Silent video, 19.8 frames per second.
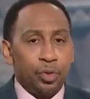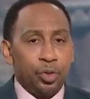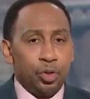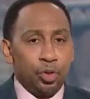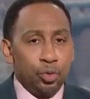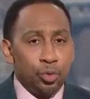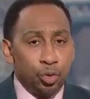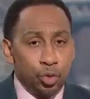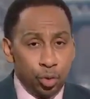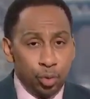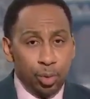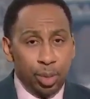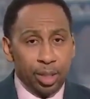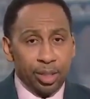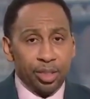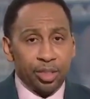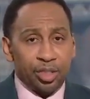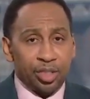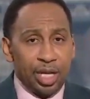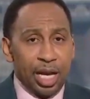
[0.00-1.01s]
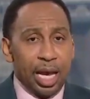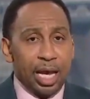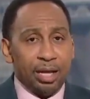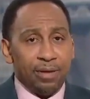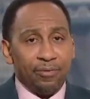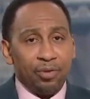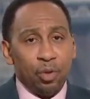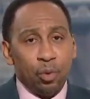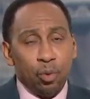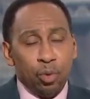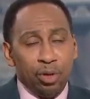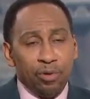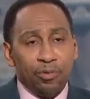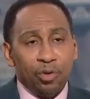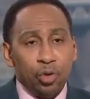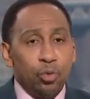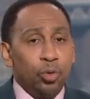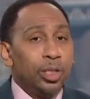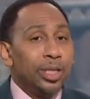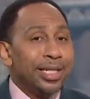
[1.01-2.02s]
you do understand if
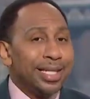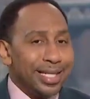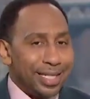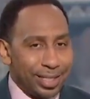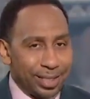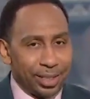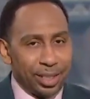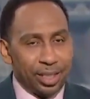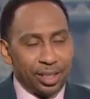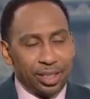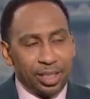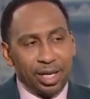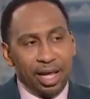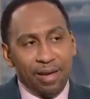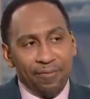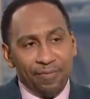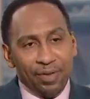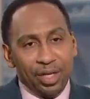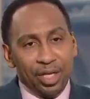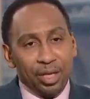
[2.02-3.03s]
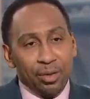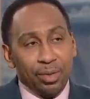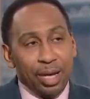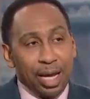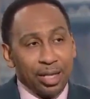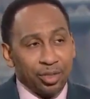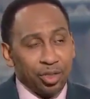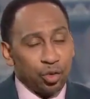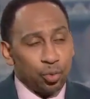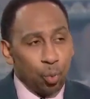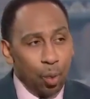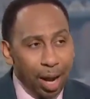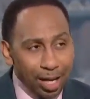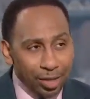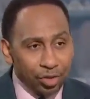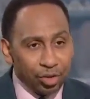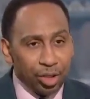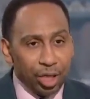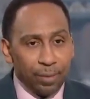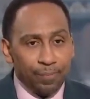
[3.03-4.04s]
you listen to that video, not just
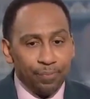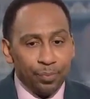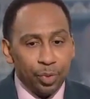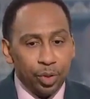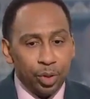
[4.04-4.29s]
watched it.